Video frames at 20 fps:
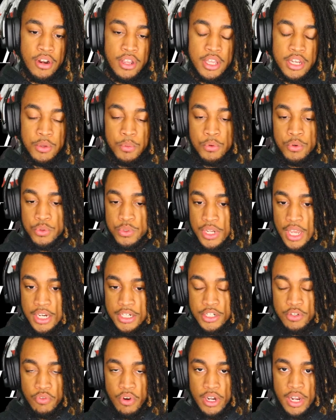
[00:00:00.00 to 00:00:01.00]
Anyone who's
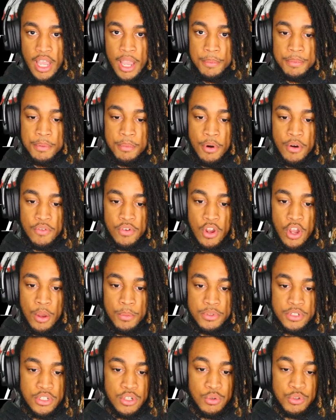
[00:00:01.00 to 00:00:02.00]
actually read Captain Marvel
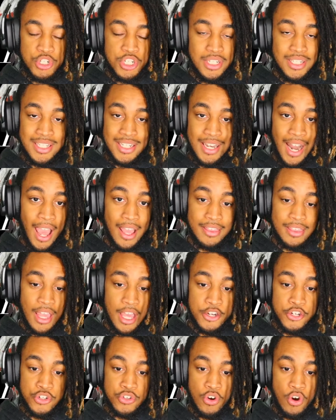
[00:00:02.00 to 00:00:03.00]
comics knows she's not that
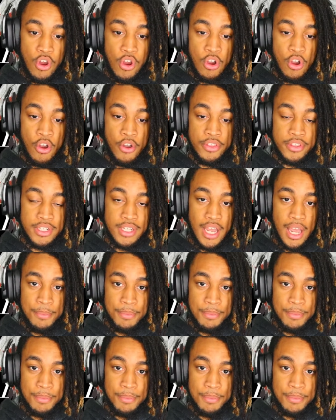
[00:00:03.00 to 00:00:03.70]
strong all the time.